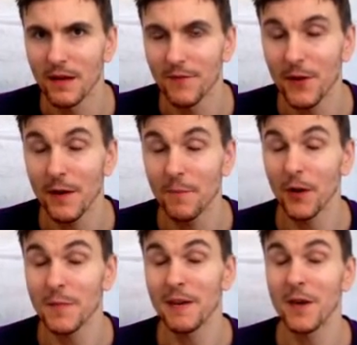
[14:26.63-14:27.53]
if you're
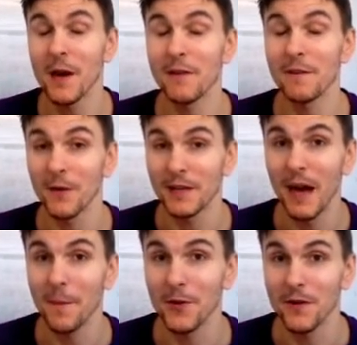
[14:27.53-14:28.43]
hearing
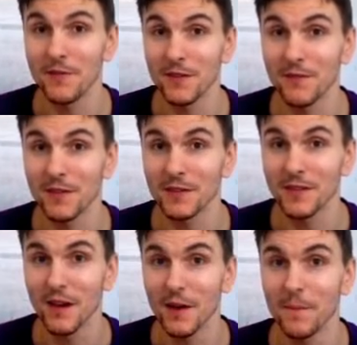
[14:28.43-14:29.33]
vocabulary for the first
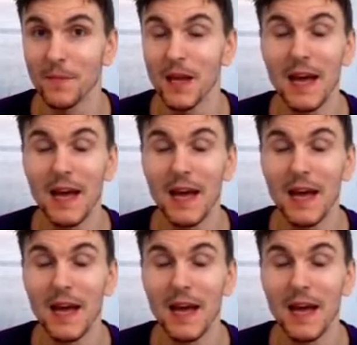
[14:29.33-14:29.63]
time,